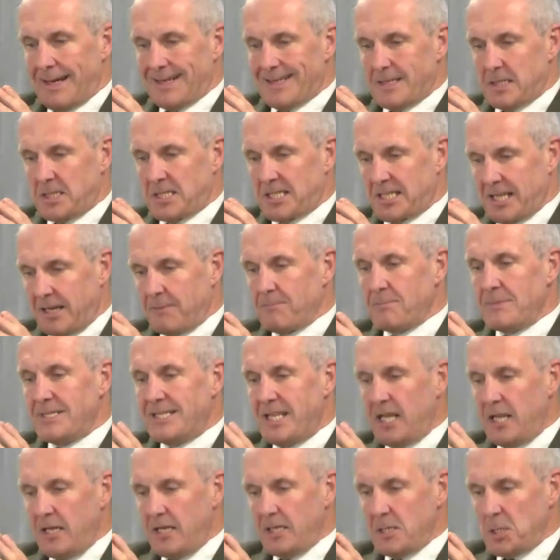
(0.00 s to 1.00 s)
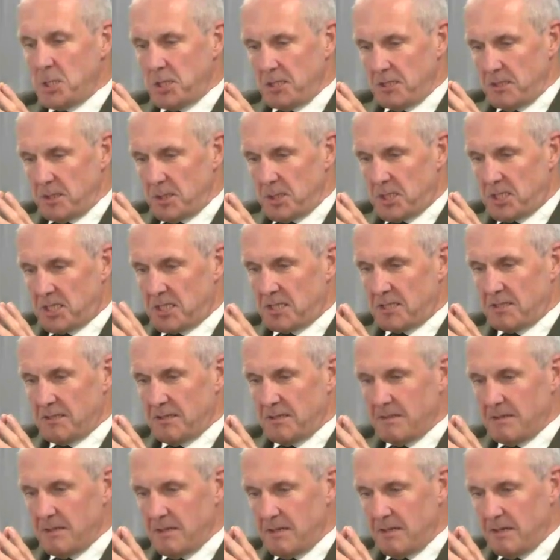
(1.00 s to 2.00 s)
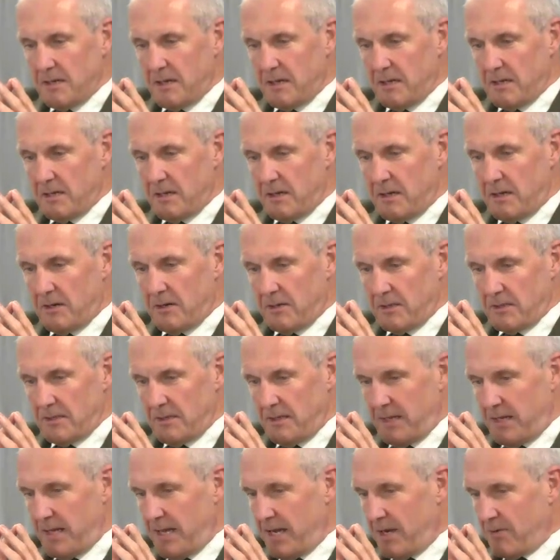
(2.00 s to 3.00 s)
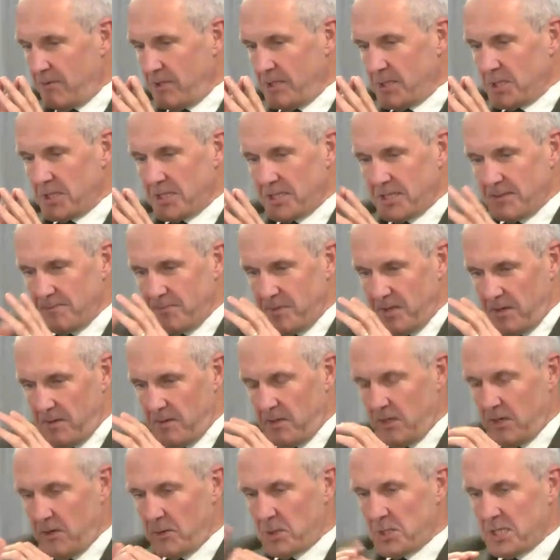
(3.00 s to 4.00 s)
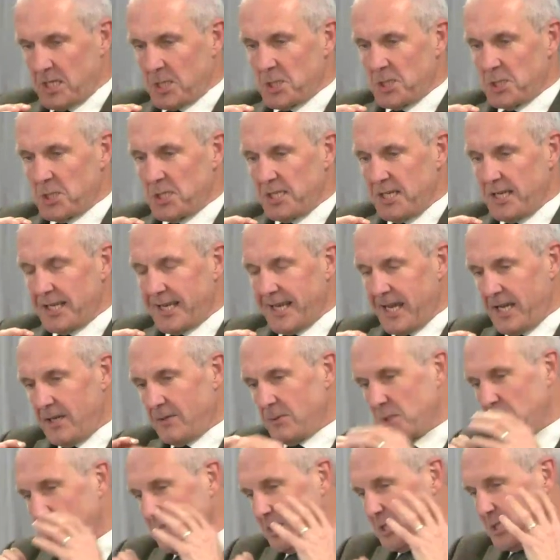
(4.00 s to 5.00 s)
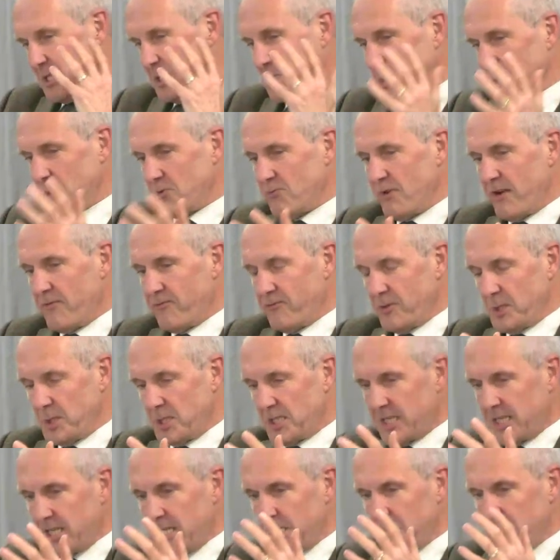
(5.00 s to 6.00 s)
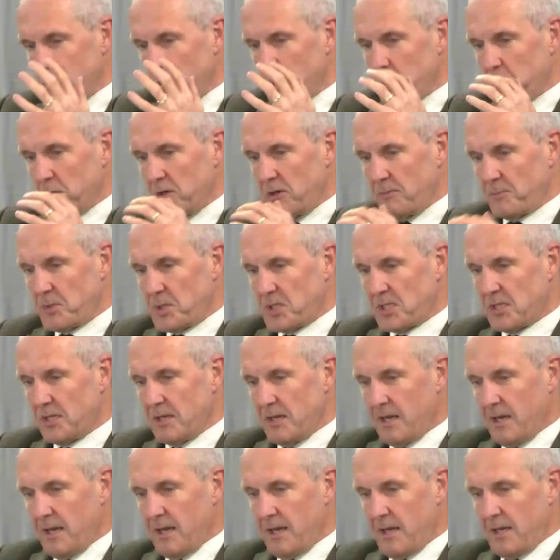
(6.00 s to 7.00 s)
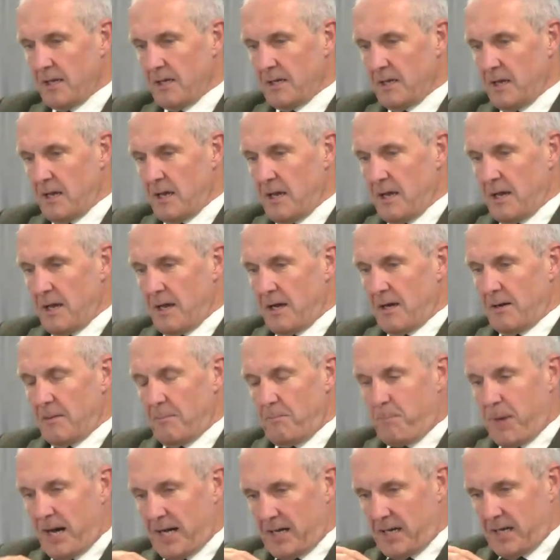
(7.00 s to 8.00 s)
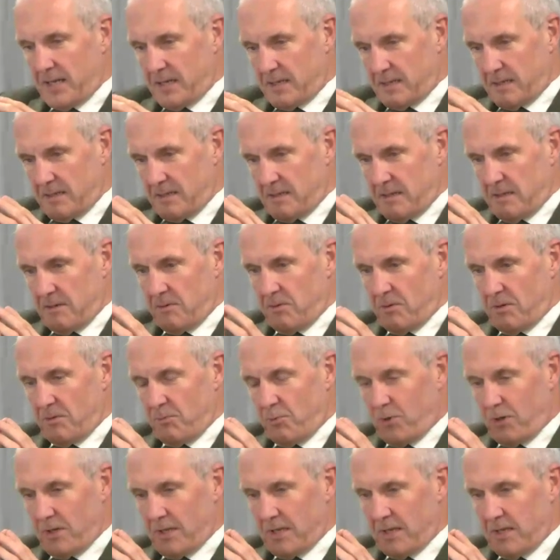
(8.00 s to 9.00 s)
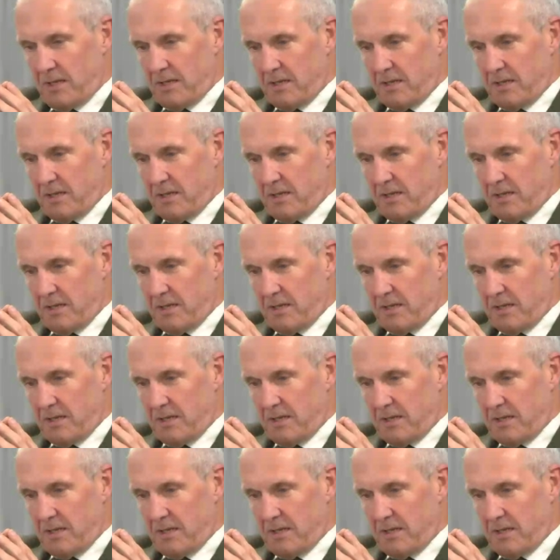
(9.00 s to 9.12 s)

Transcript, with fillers: some diligence uh, on areas, you know, such as the accounting, such as reference data drops. But what,